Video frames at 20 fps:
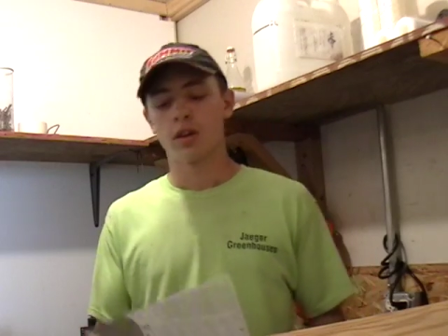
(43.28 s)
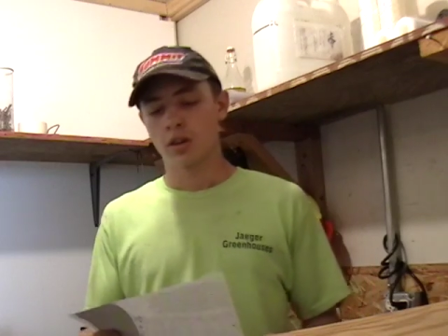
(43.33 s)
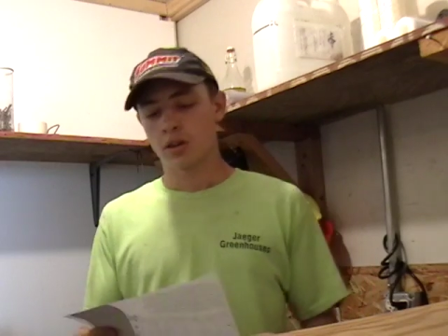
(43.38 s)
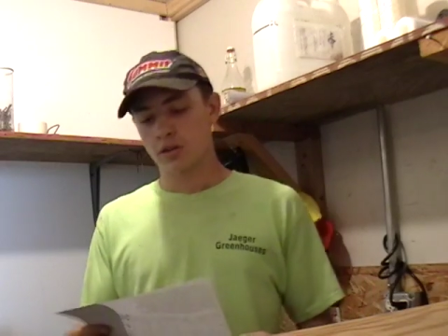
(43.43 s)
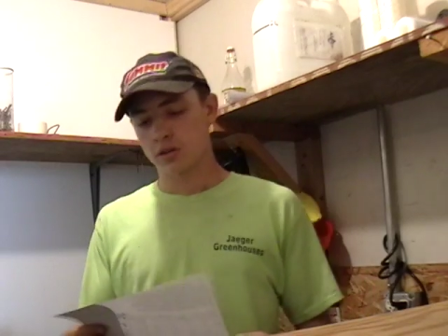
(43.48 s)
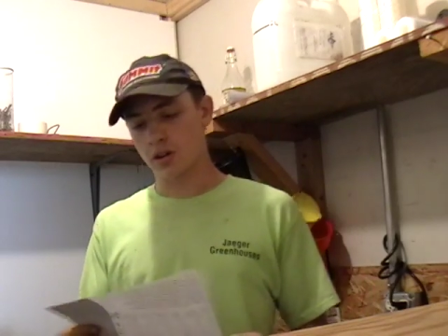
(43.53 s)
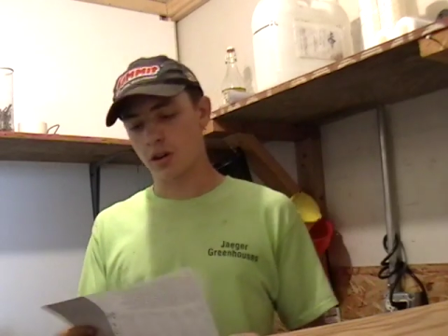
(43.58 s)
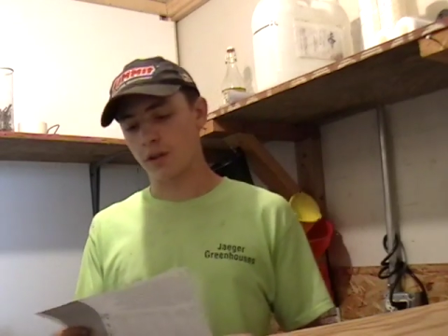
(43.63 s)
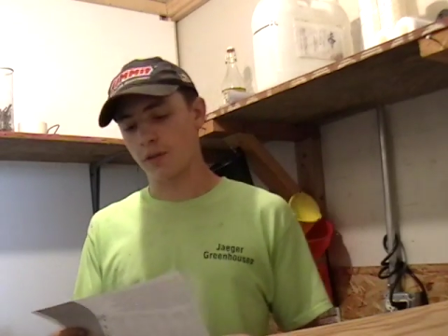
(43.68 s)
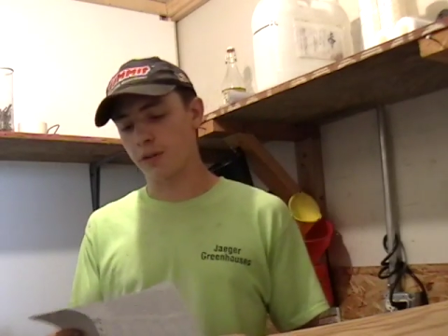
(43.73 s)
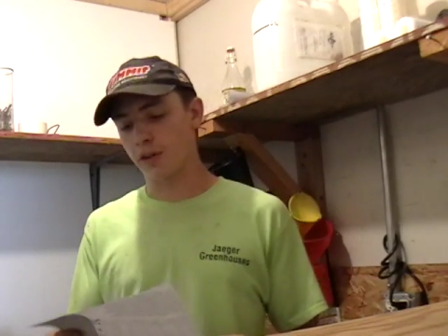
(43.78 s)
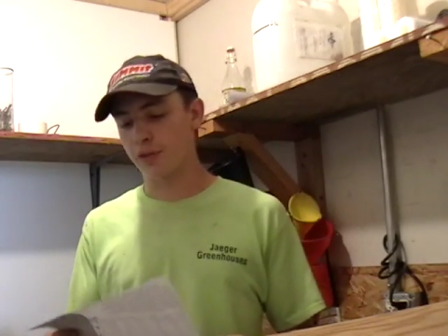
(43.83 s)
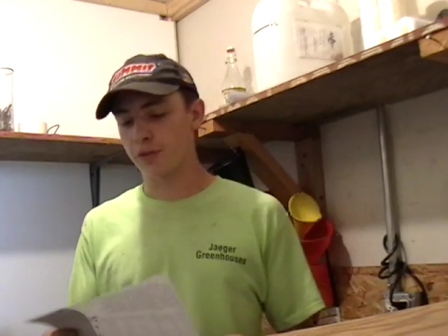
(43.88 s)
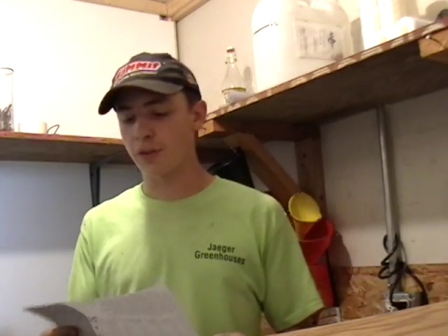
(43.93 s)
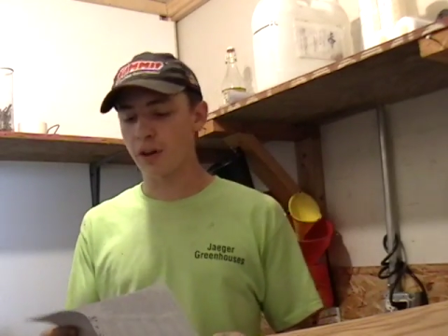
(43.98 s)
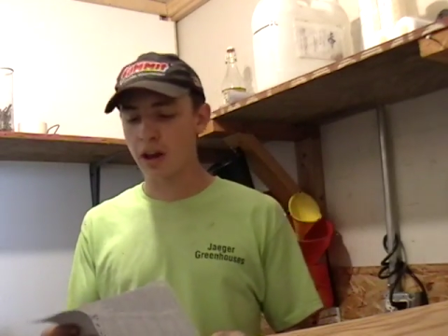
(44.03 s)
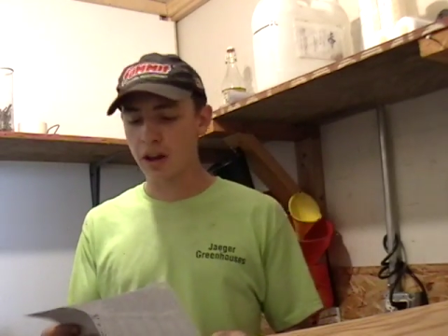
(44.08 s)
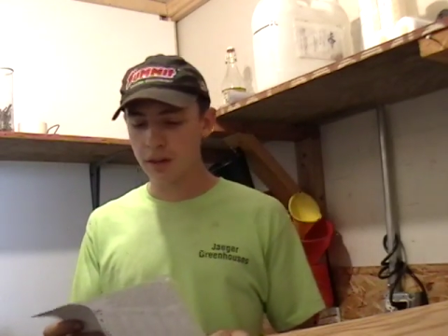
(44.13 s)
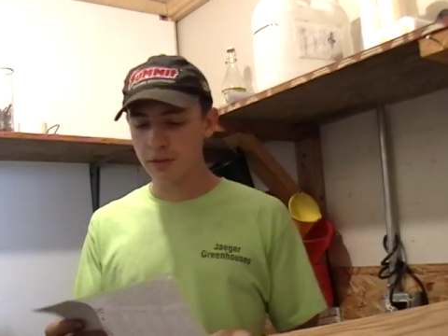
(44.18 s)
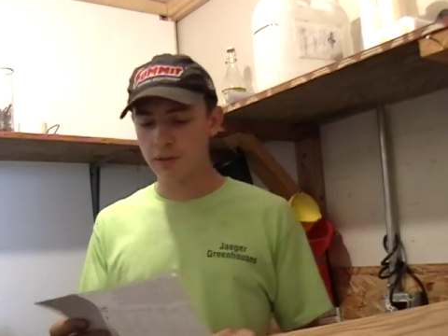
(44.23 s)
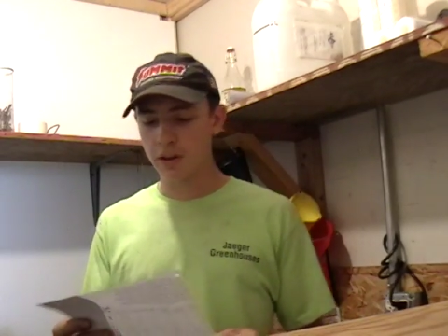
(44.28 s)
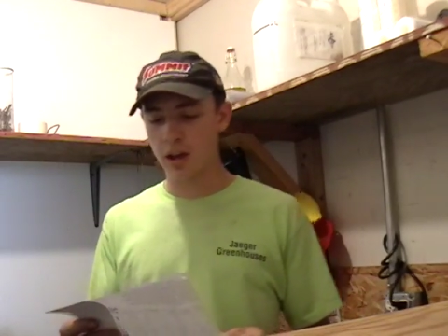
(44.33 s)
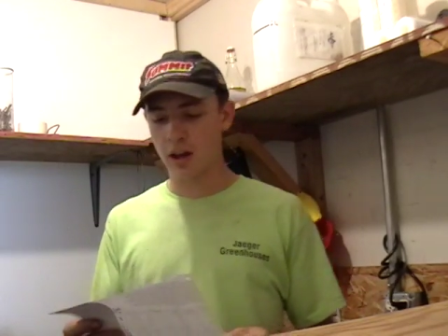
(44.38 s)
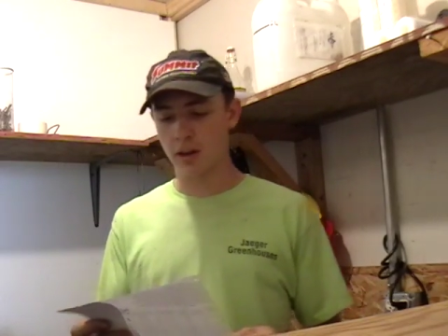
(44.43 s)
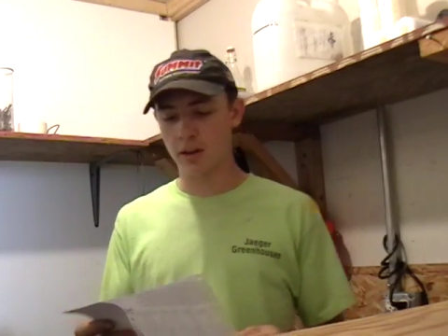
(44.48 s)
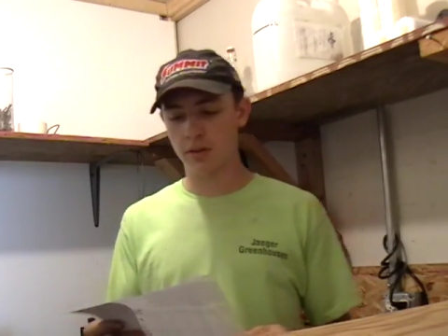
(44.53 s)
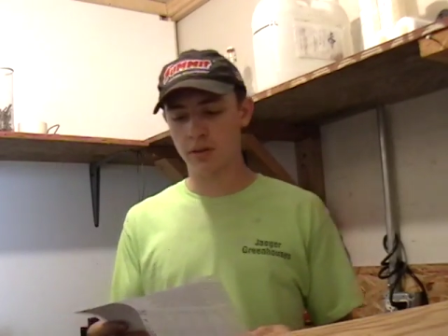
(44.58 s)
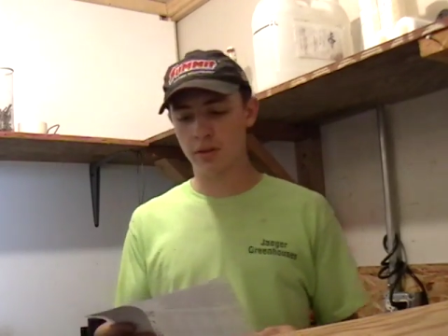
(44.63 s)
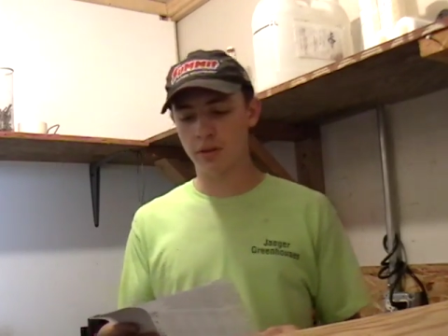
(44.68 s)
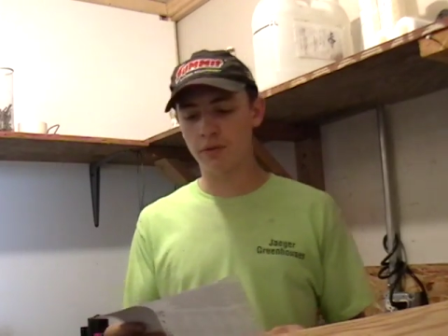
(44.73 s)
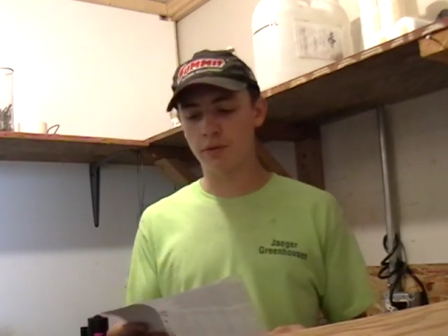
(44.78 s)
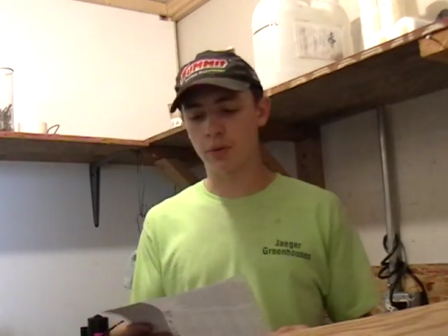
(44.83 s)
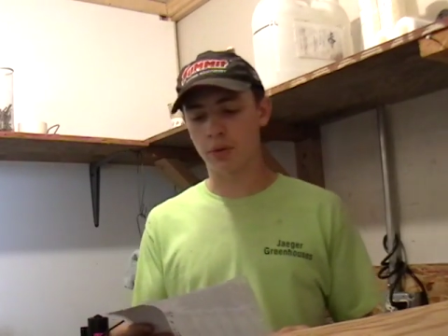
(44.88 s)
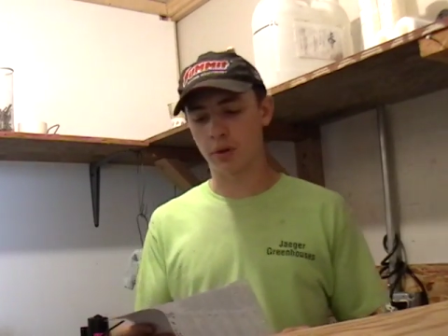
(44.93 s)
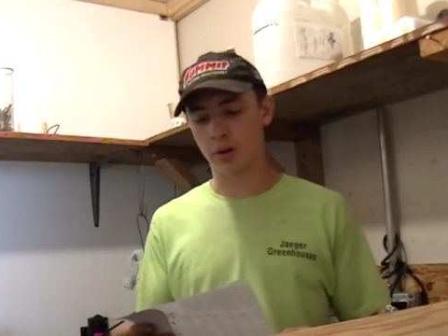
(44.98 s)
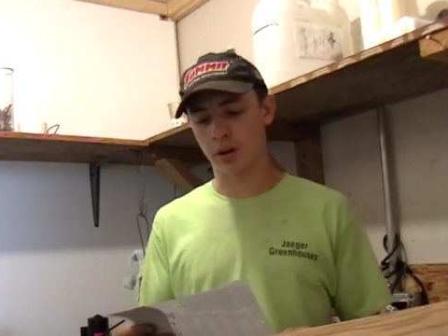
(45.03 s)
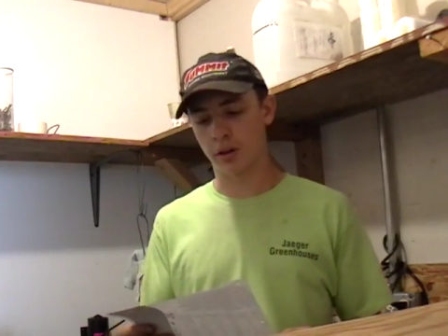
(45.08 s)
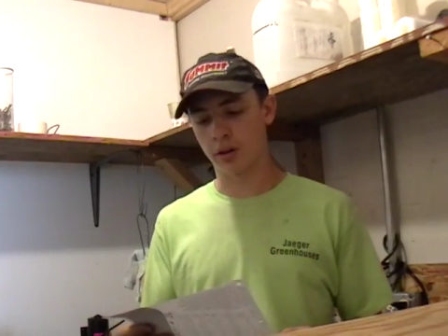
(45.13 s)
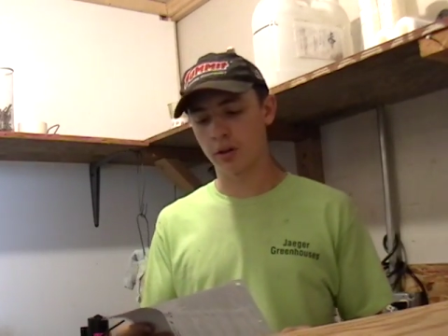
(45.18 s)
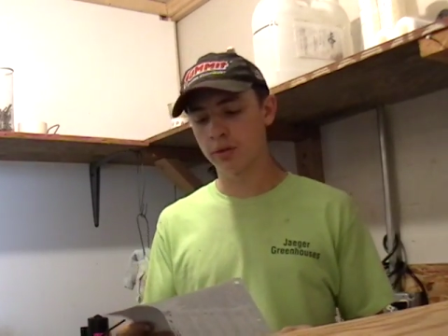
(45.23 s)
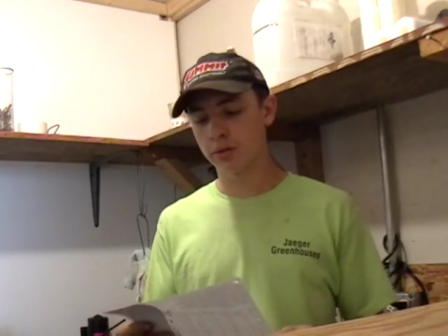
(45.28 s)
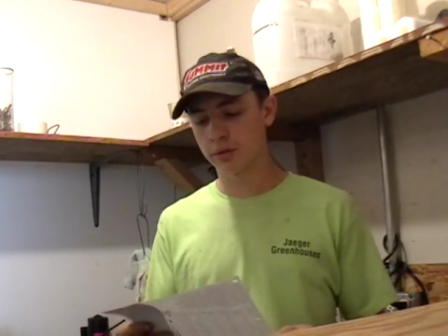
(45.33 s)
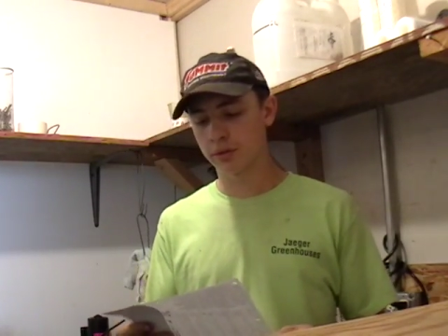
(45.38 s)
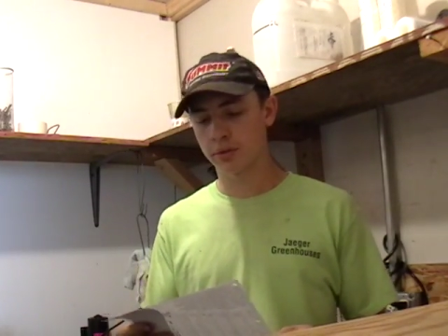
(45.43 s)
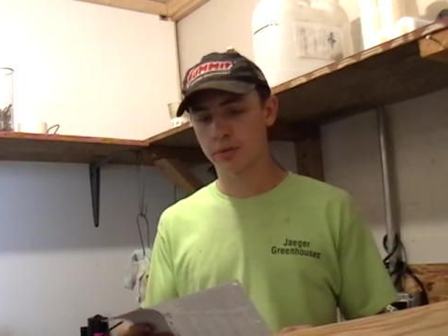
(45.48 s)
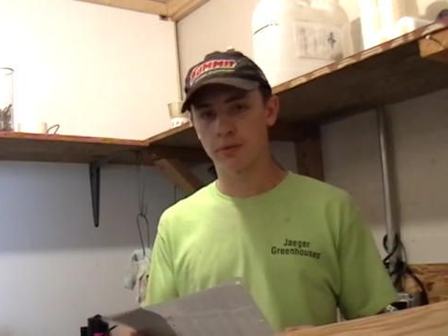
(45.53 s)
So for 5 gallons of oil,